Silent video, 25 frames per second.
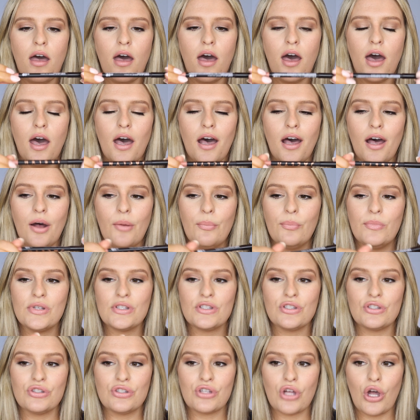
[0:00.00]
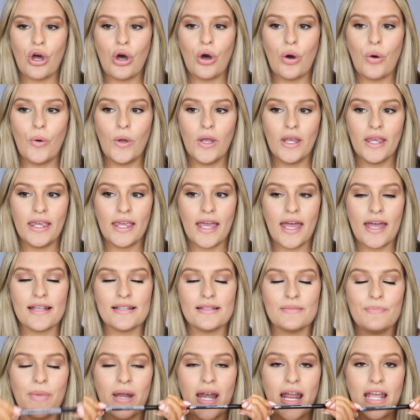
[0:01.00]
Um, so
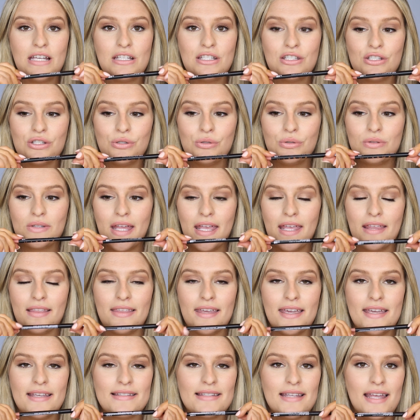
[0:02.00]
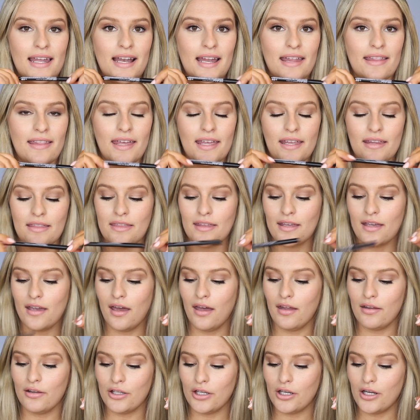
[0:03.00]
yes, but I do like this and I like the
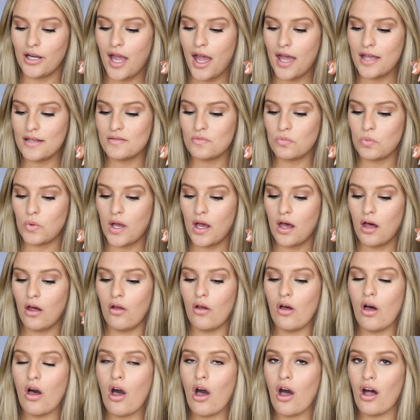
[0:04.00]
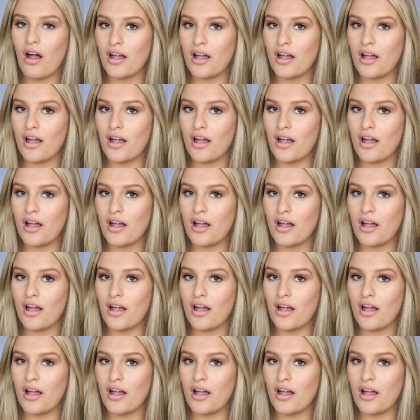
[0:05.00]
color as well.